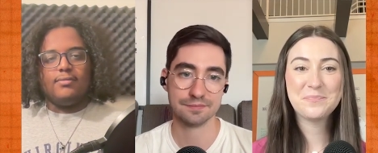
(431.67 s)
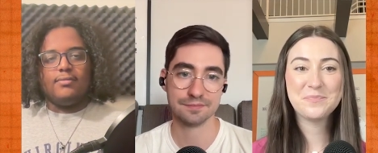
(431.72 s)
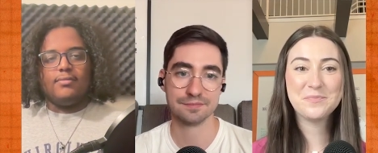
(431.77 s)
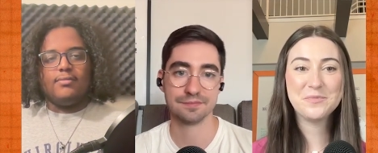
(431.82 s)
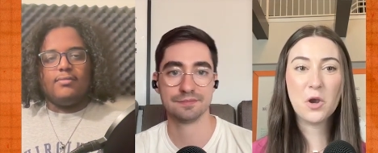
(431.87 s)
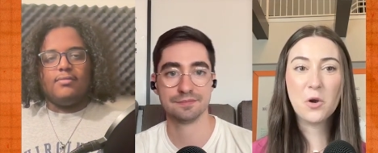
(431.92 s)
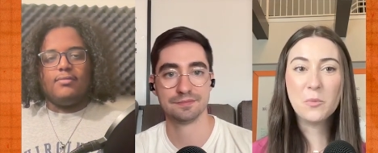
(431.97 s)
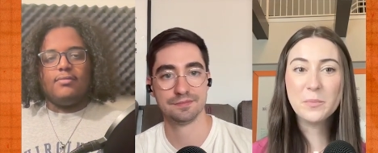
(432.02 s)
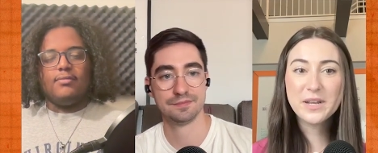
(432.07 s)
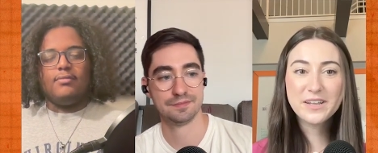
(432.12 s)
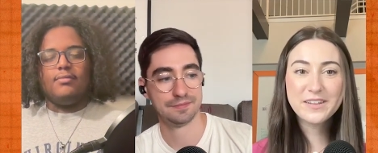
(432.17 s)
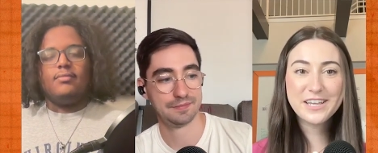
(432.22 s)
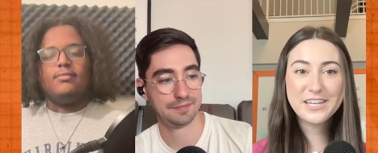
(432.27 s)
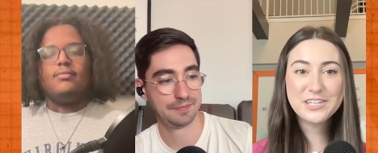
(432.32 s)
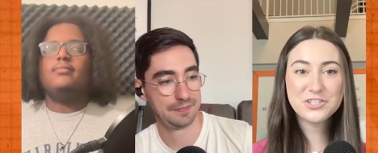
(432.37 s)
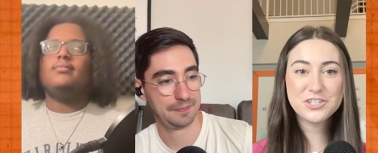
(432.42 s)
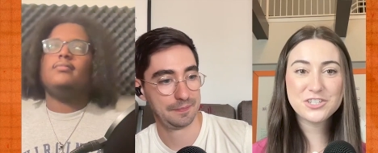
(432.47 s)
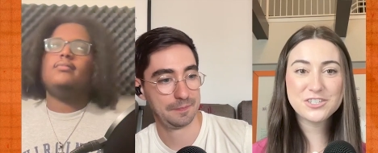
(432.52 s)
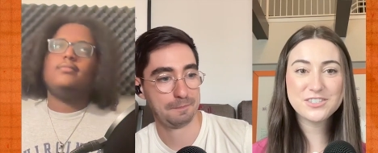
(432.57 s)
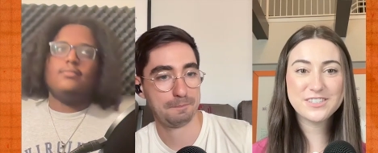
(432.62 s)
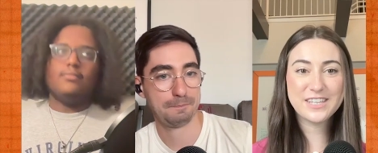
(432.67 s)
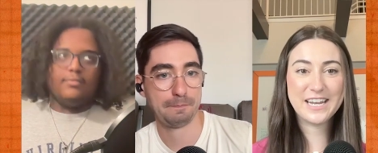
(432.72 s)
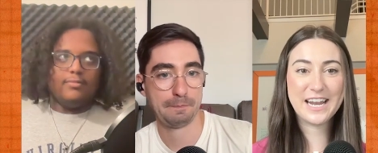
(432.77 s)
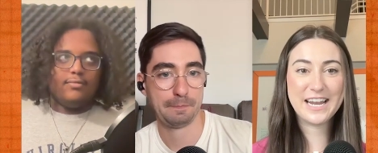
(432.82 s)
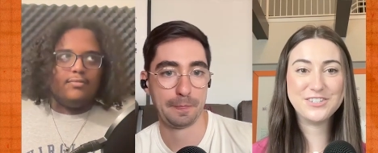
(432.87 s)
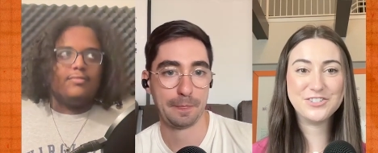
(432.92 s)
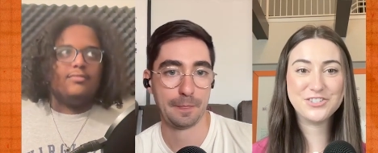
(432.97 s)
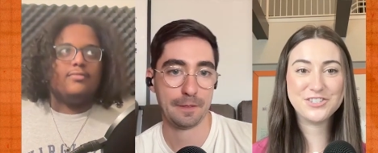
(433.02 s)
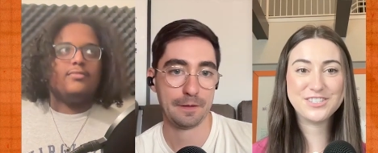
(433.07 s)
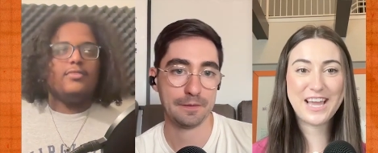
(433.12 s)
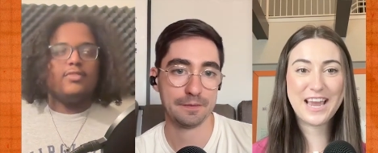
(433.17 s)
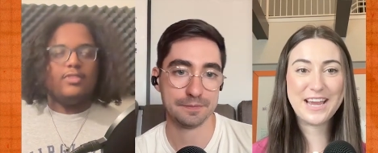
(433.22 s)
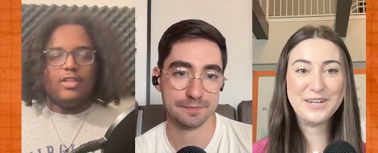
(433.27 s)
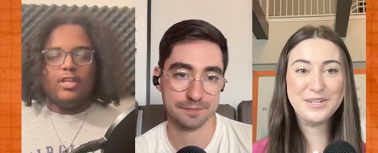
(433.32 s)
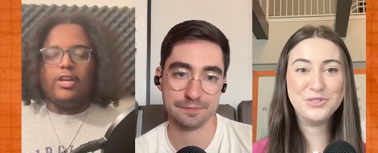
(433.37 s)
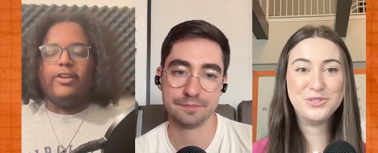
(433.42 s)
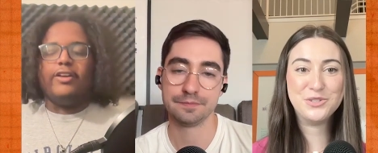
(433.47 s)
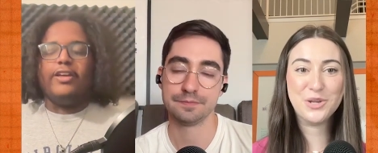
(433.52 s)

Speaker 1: nomenclatures that I just I oh, yeah.